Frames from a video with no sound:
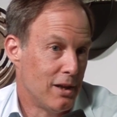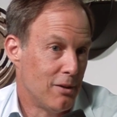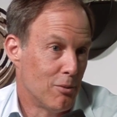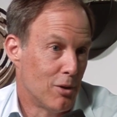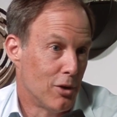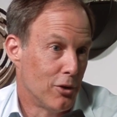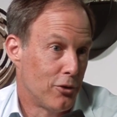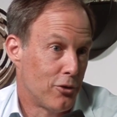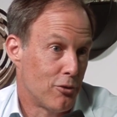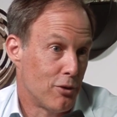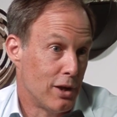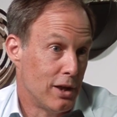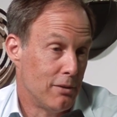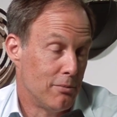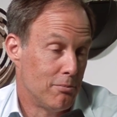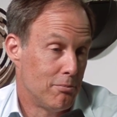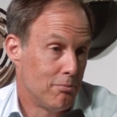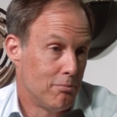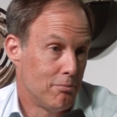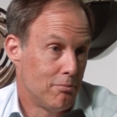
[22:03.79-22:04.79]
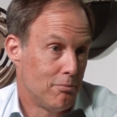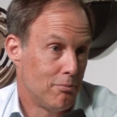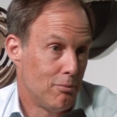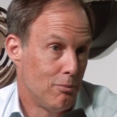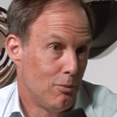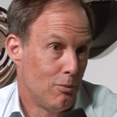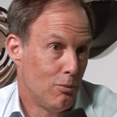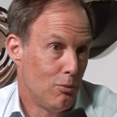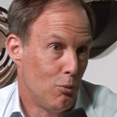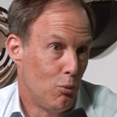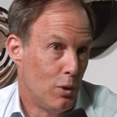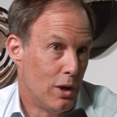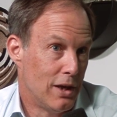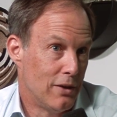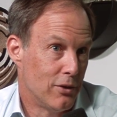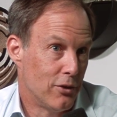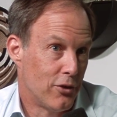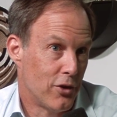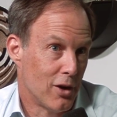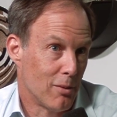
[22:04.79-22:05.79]
in Wall Street
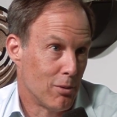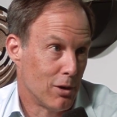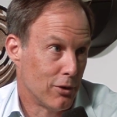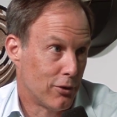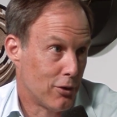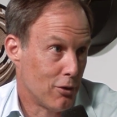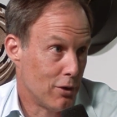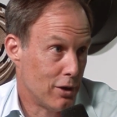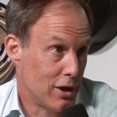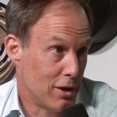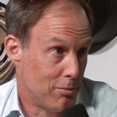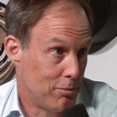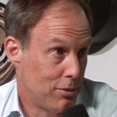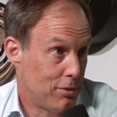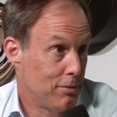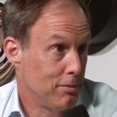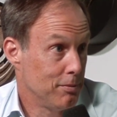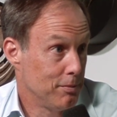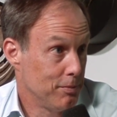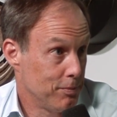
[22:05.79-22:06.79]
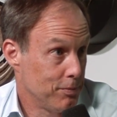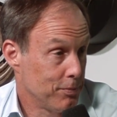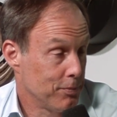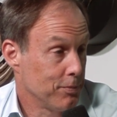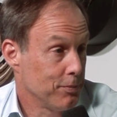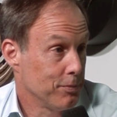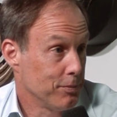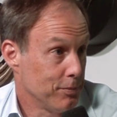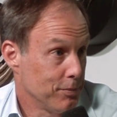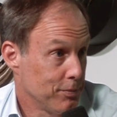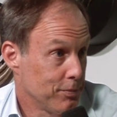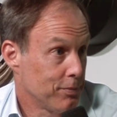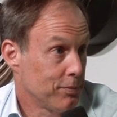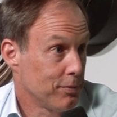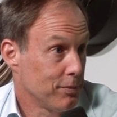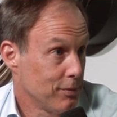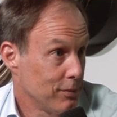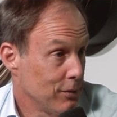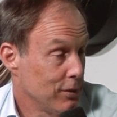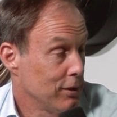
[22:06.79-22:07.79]
when the stock market's going up. Yeah. That's right.
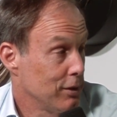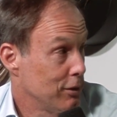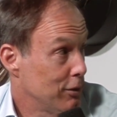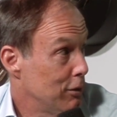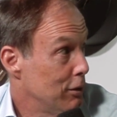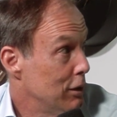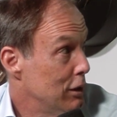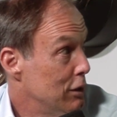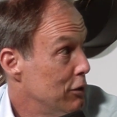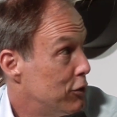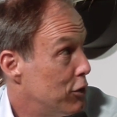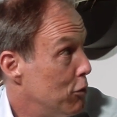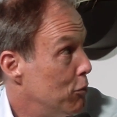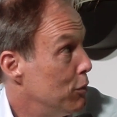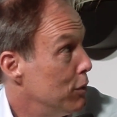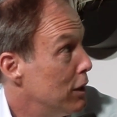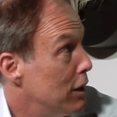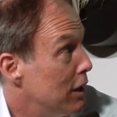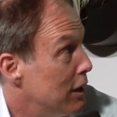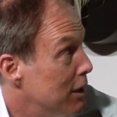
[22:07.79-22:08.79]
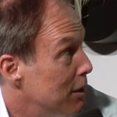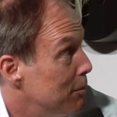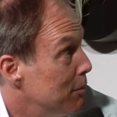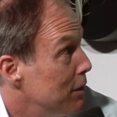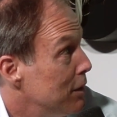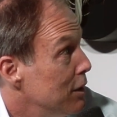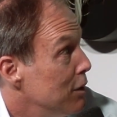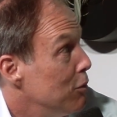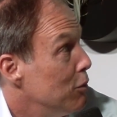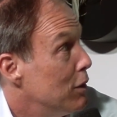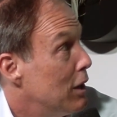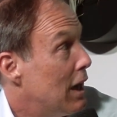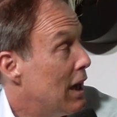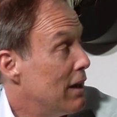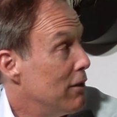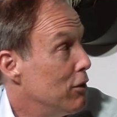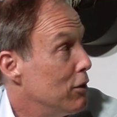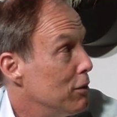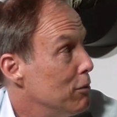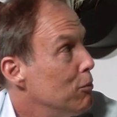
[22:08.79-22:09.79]
So, um
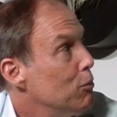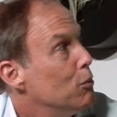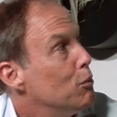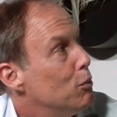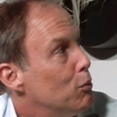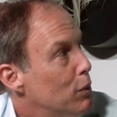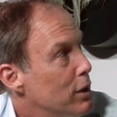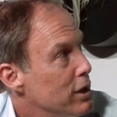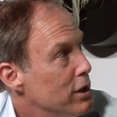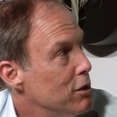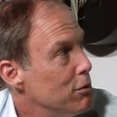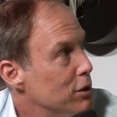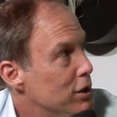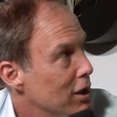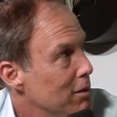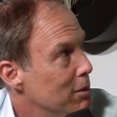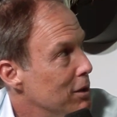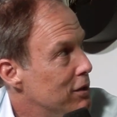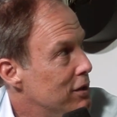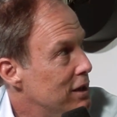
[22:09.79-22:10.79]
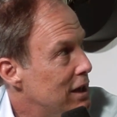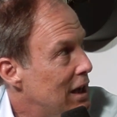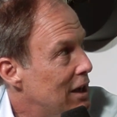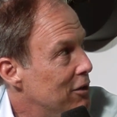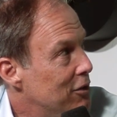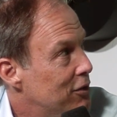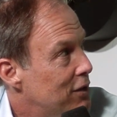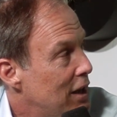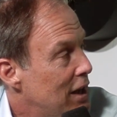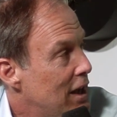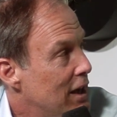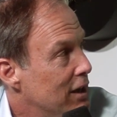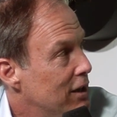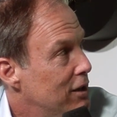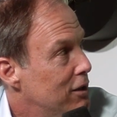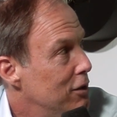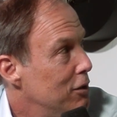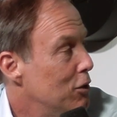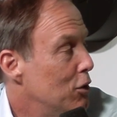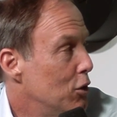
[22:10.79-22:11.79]
I look when you were talking about the
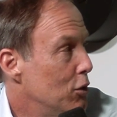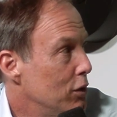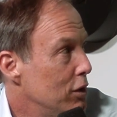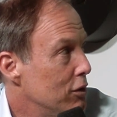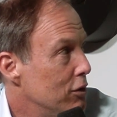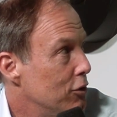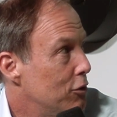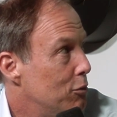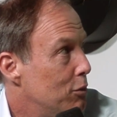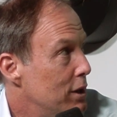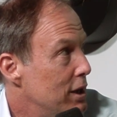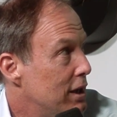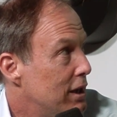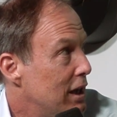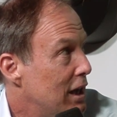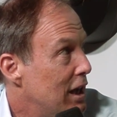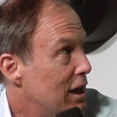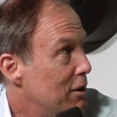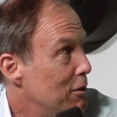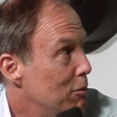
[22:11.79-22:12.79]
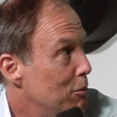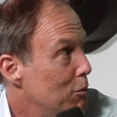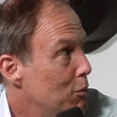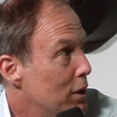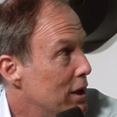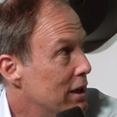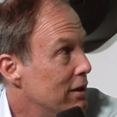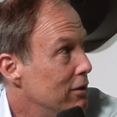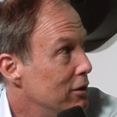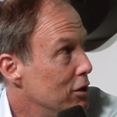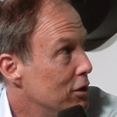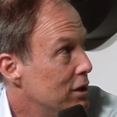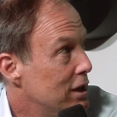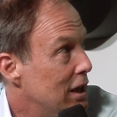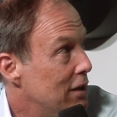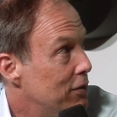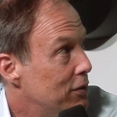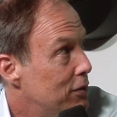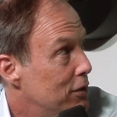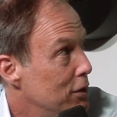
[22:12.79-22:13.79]
Nasdaq earlier this week, I went and looked
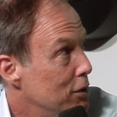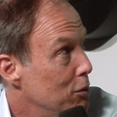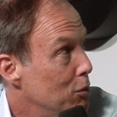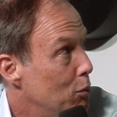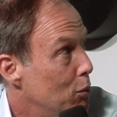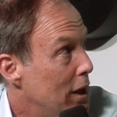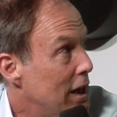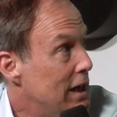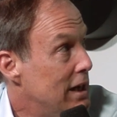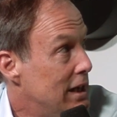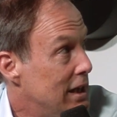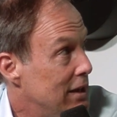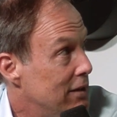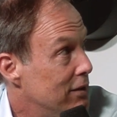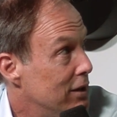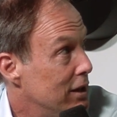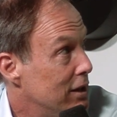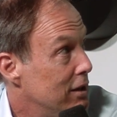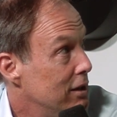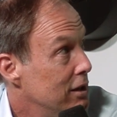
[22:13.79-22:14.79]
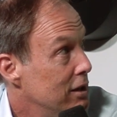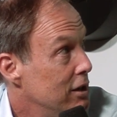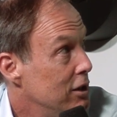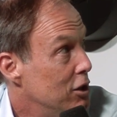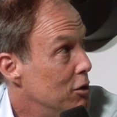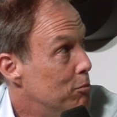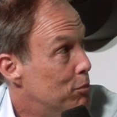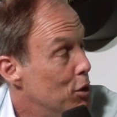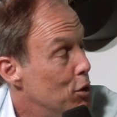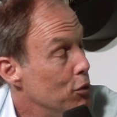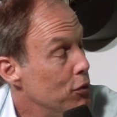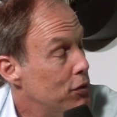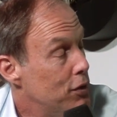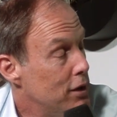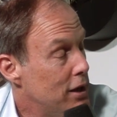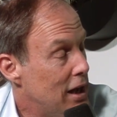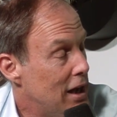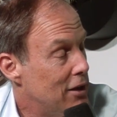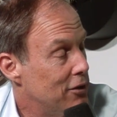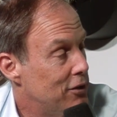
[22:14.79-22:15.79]
at the weighting like you know both the
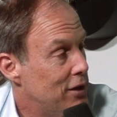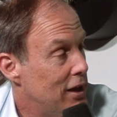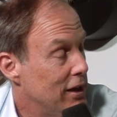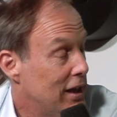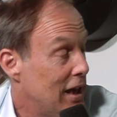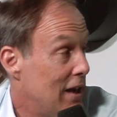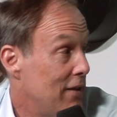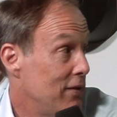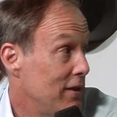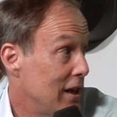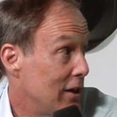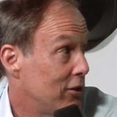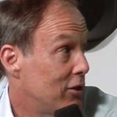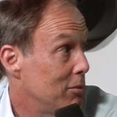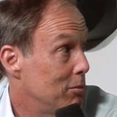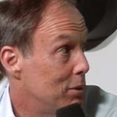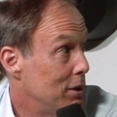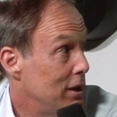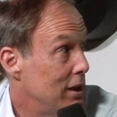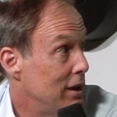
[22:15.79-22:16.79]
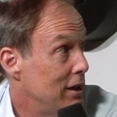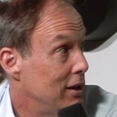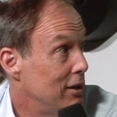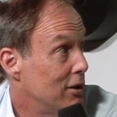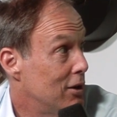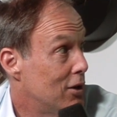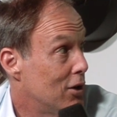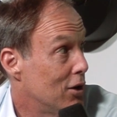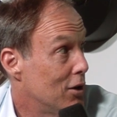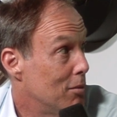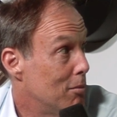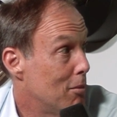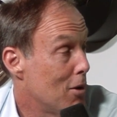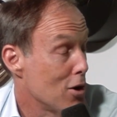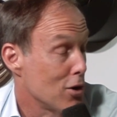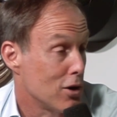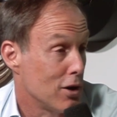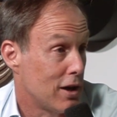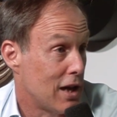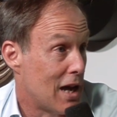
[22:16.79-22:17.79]
Nasdaq and the S&P are
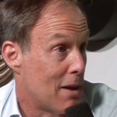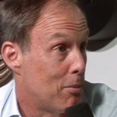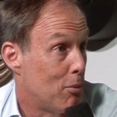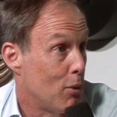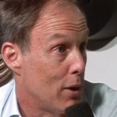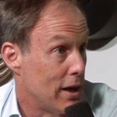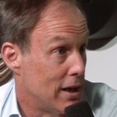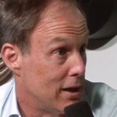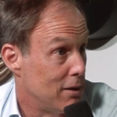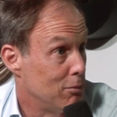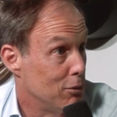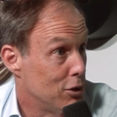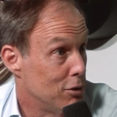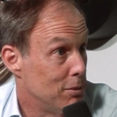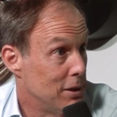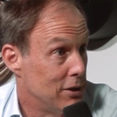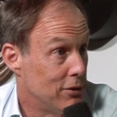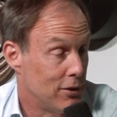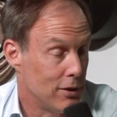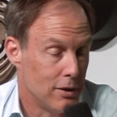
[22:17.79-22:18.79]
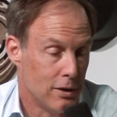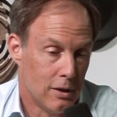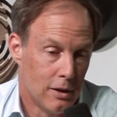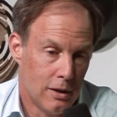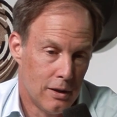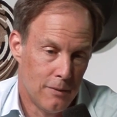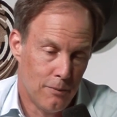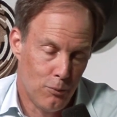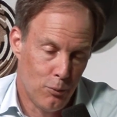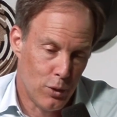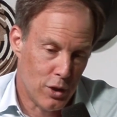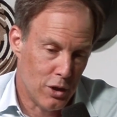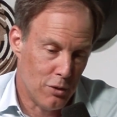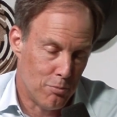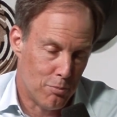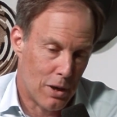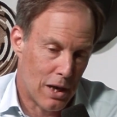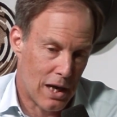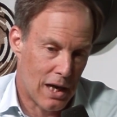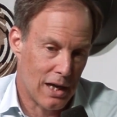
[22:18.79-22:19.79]
market cap weighted, which means that when you
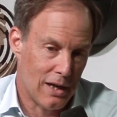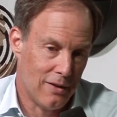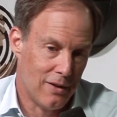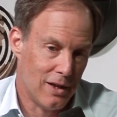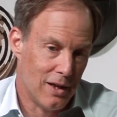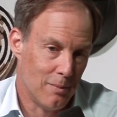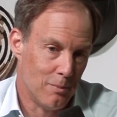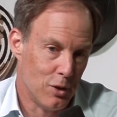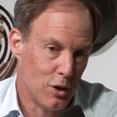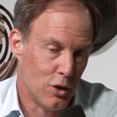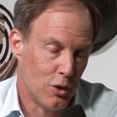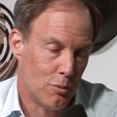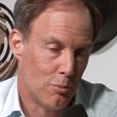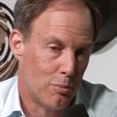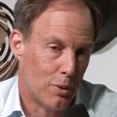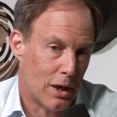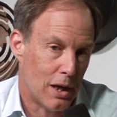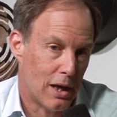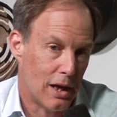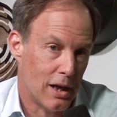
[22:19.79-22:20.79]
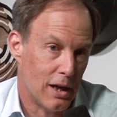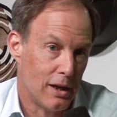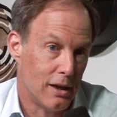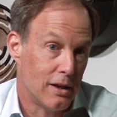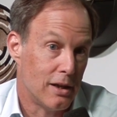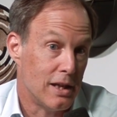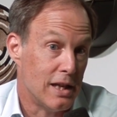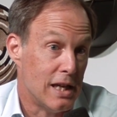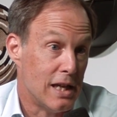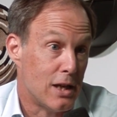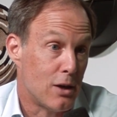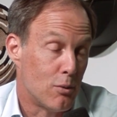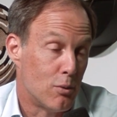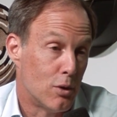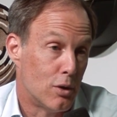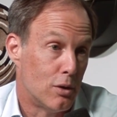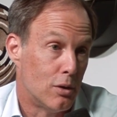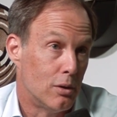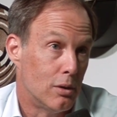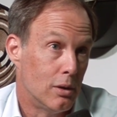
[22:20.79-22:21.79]
buy them, you don't buy an
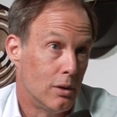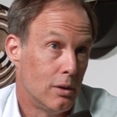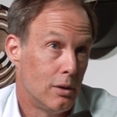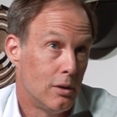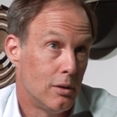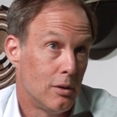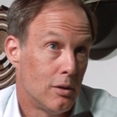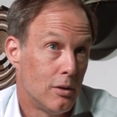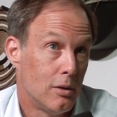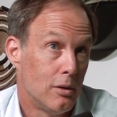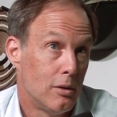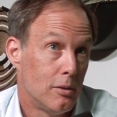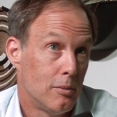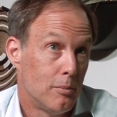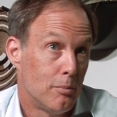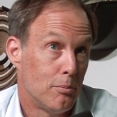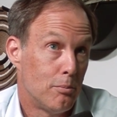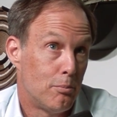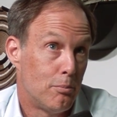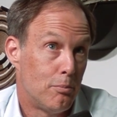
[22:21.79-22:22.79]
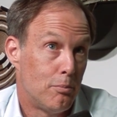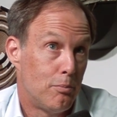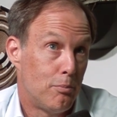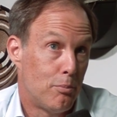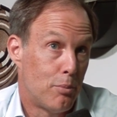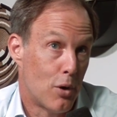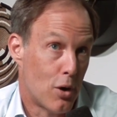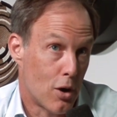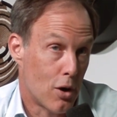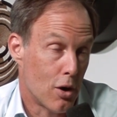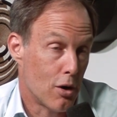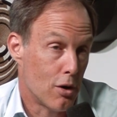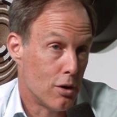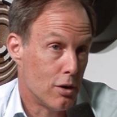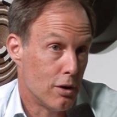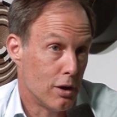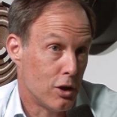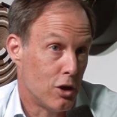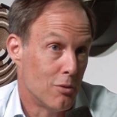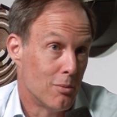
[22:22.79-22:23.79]
equal
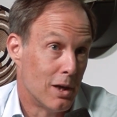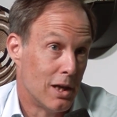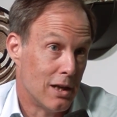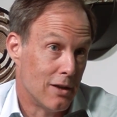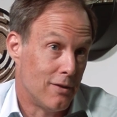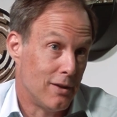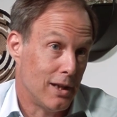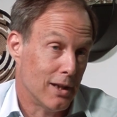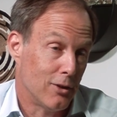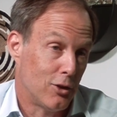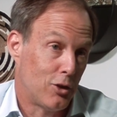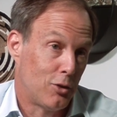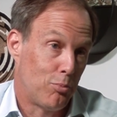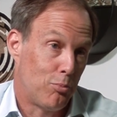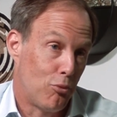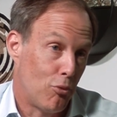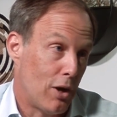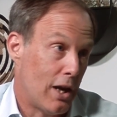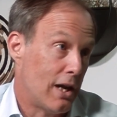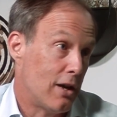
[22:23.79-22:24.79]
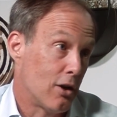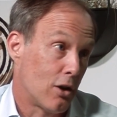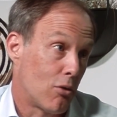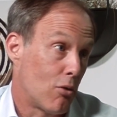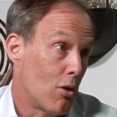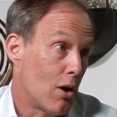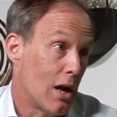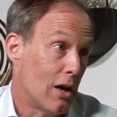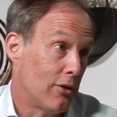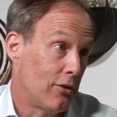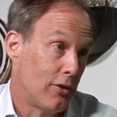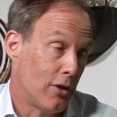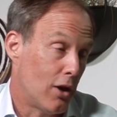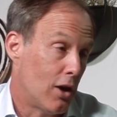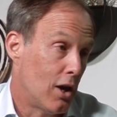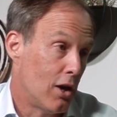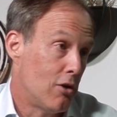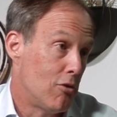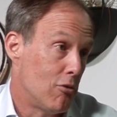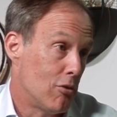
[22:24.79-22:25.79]
part. Like your money doesn't get spread across the
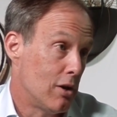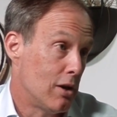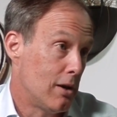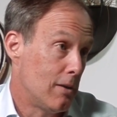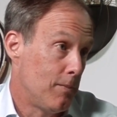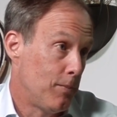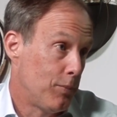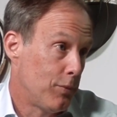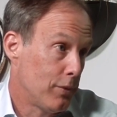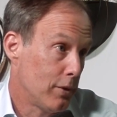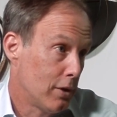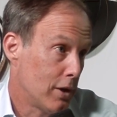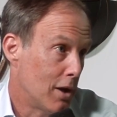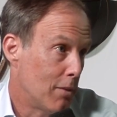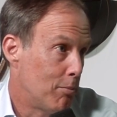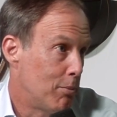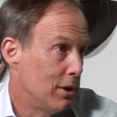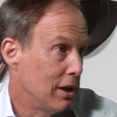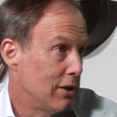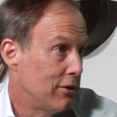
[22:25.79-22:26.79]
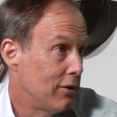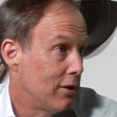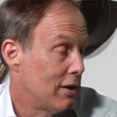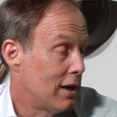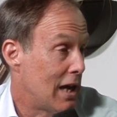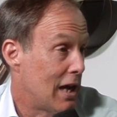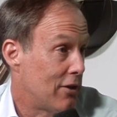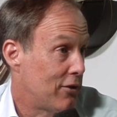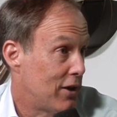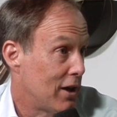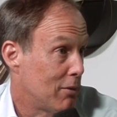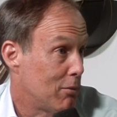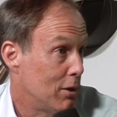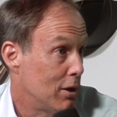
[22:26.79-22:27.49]
100 companies in the Nasdaq no,